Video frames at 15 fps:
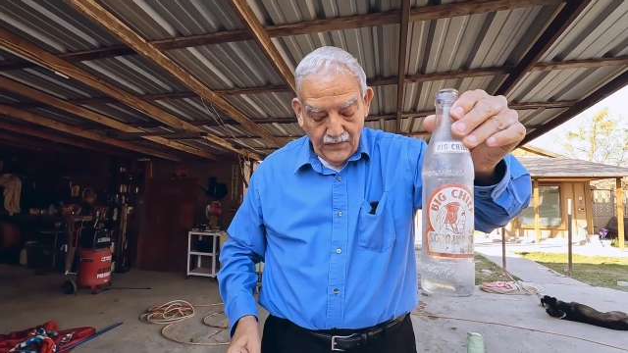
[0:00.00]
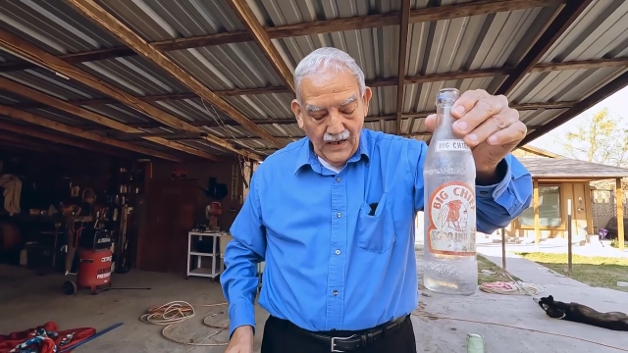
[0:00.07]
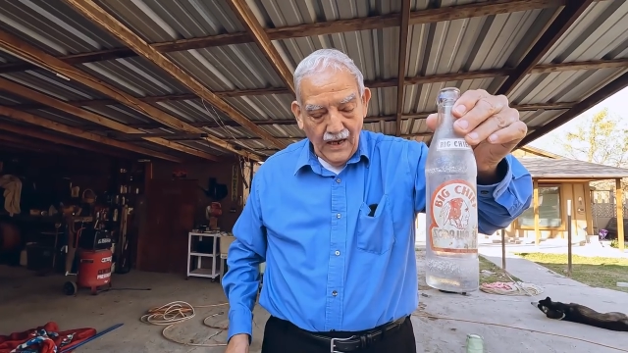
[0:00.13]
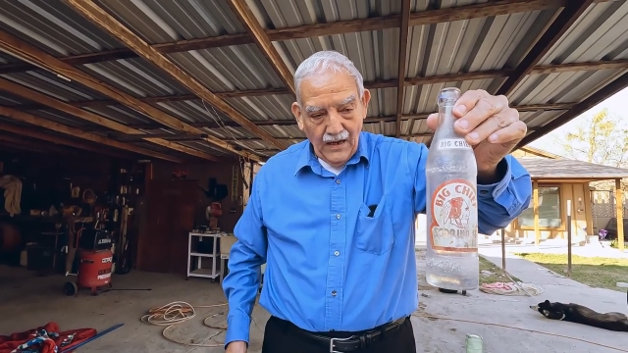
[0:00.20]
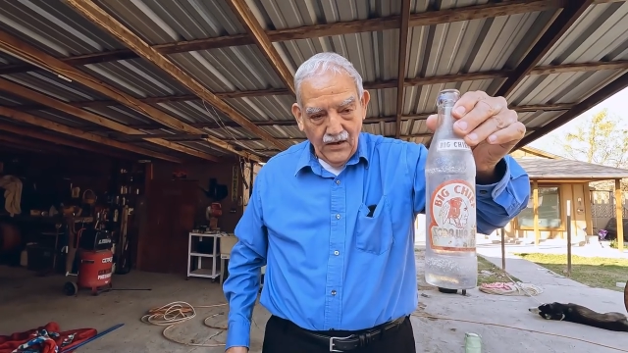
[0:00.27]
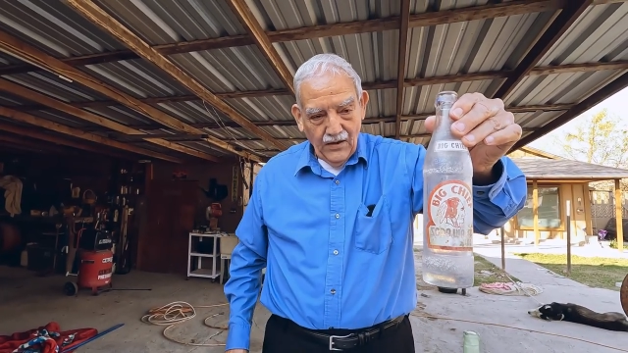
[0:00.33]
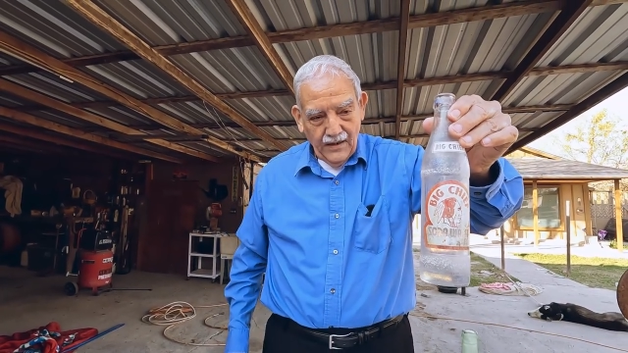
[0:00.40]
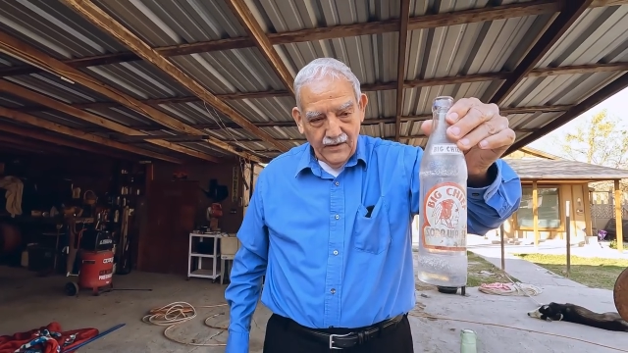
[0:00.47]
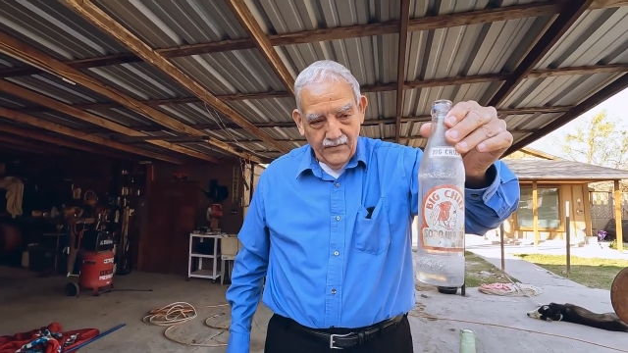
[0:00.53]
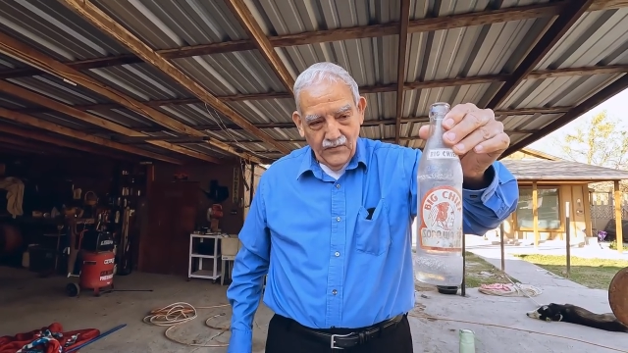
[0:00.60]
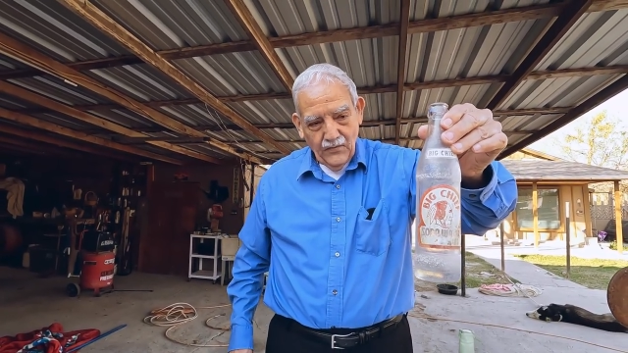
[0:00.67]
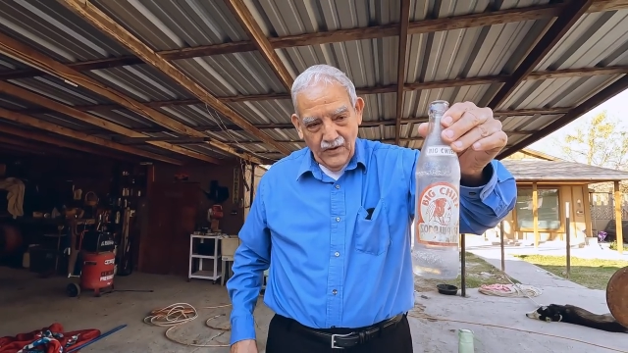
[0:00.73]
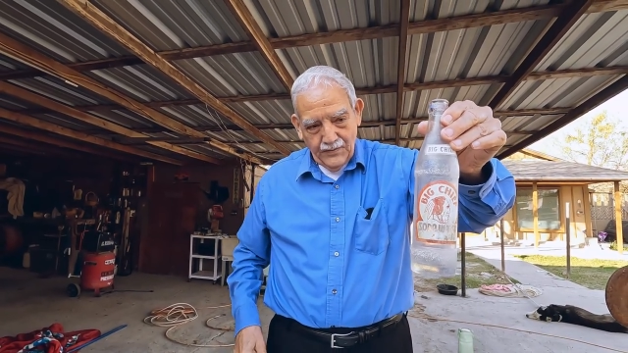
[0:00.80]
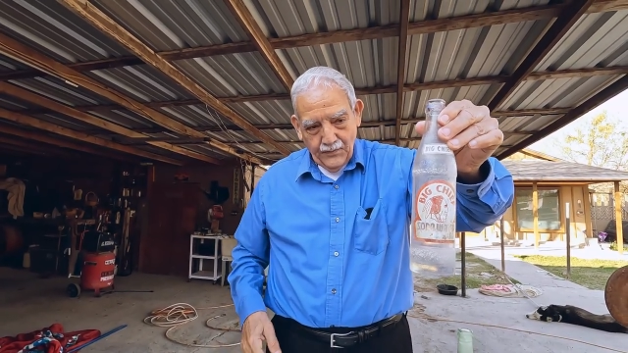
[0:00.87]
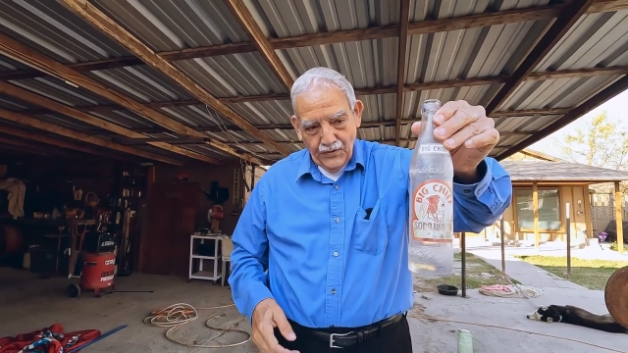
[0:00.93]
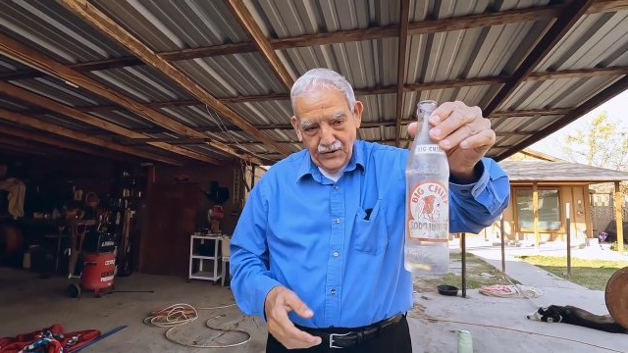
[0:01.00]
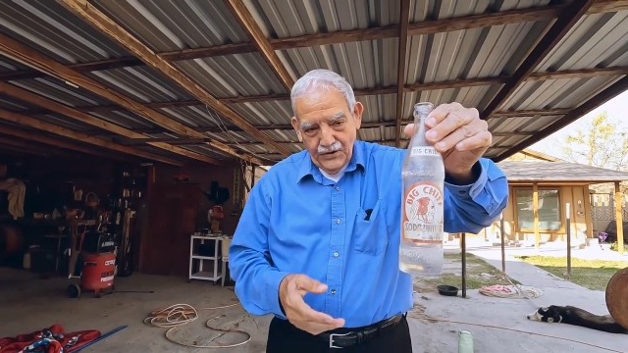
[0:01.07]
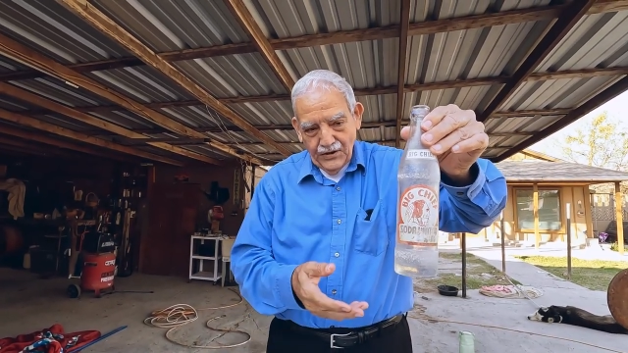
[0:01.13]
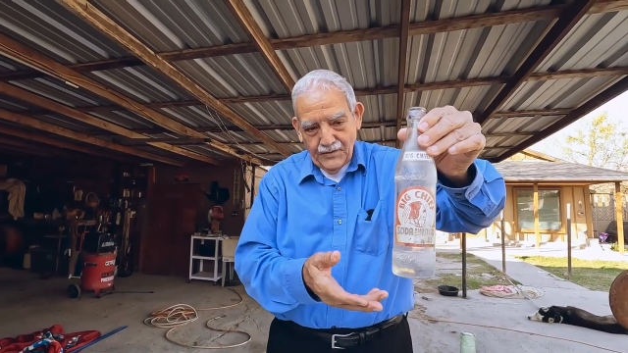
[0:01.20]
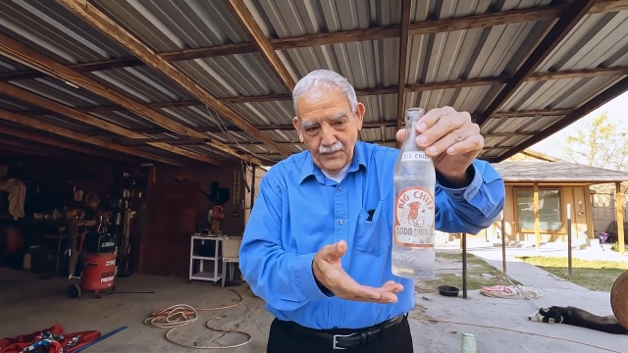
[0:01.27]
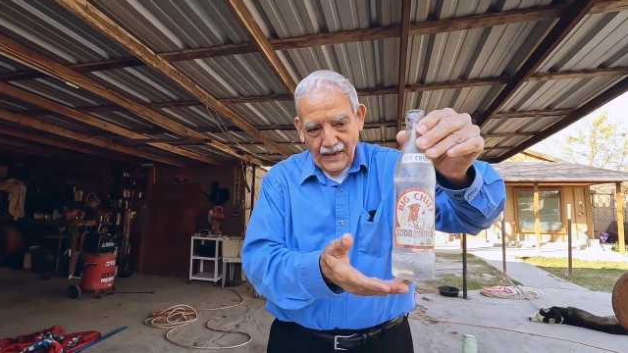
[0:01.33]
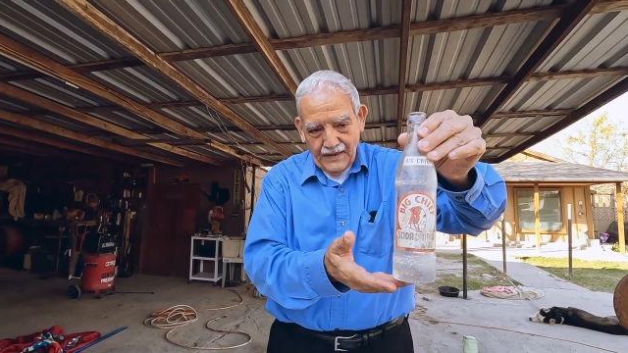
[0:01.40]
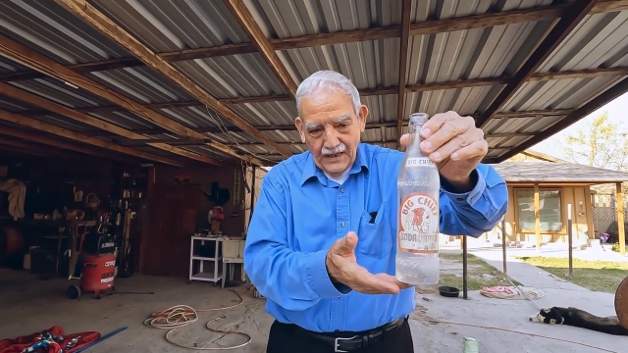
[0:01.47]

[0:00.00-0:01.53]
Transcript: uh, uh, was produced by